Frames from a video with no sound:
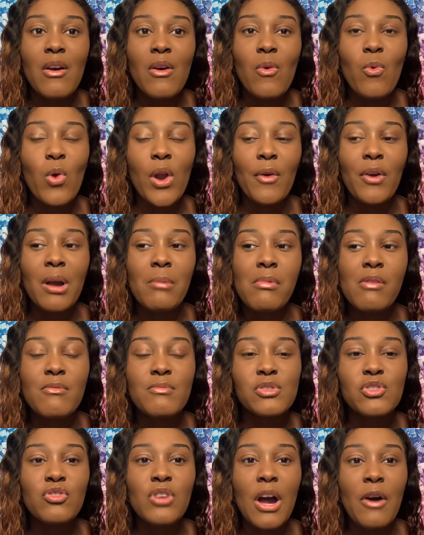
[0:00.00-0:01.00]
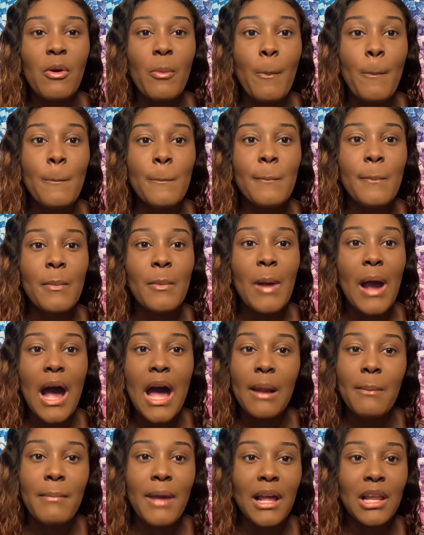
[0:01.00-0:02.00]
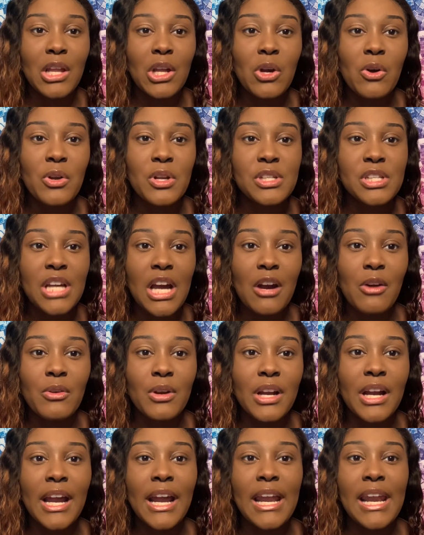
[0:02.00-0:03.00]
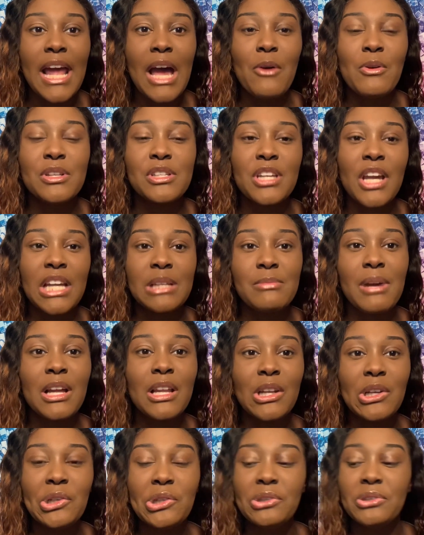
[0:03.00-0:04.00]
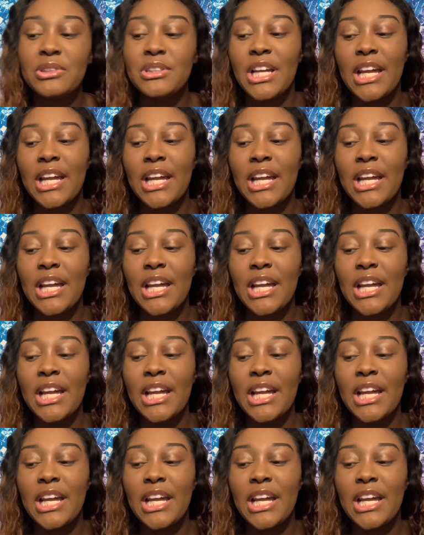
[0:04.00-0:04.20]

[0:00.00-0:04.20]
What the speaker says: when I would come home from school, I would automatically go in the shower and I would change my clothes